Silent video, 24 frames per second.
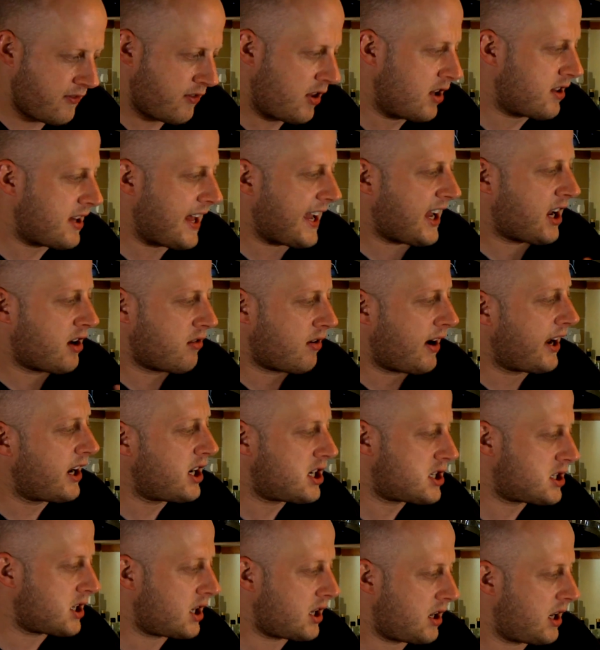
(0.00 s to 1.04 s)
the
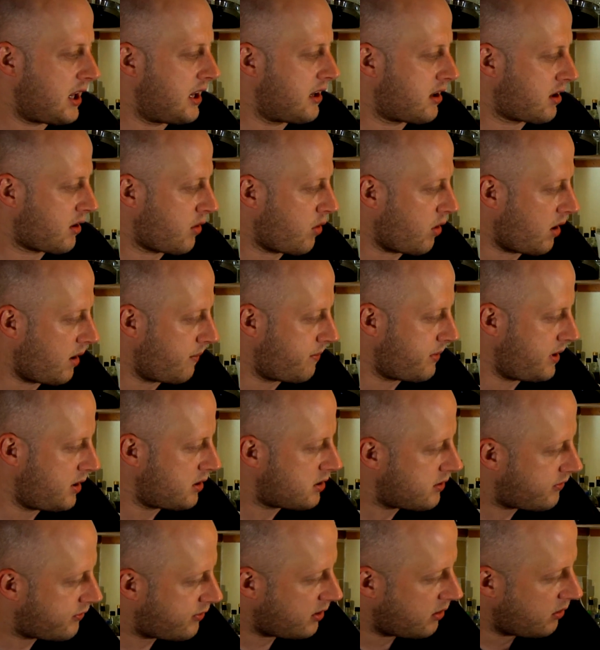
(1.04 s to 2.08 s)
decoration is quite
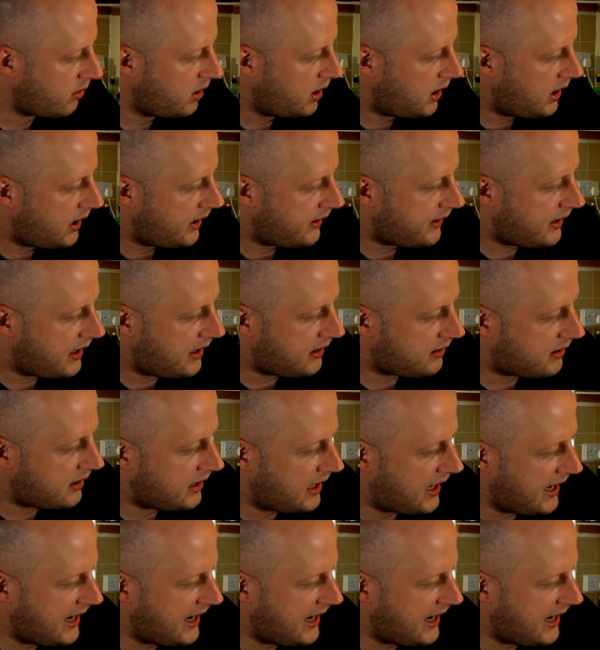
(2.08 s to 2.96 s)
beautiful. There's an